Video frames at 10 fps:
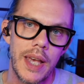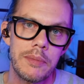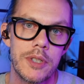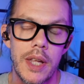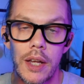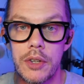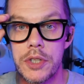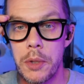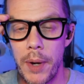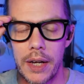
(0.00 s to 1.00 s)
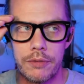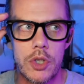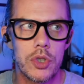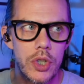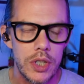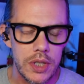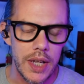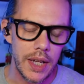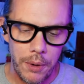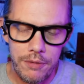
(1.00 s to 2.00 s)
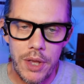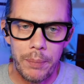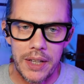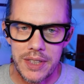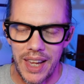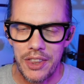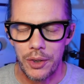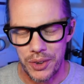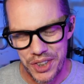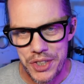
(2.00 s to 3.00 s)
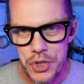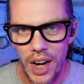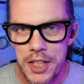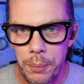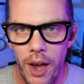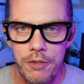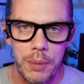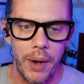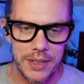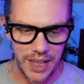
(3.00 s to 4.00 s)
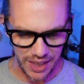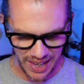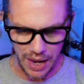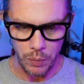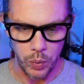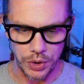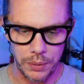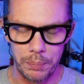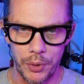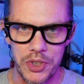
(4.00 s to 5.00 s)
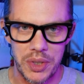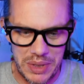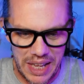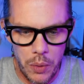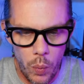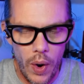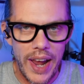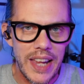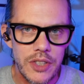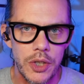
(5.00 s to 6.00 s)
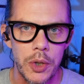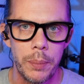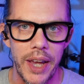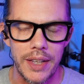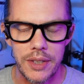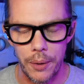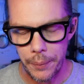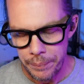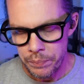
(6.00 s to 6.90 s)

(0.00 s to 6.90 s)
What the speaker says: tape to stick it onto the back of the joystick, put everything back together, or tried to put everything back together. It wouldn't budge. It was like way too big. So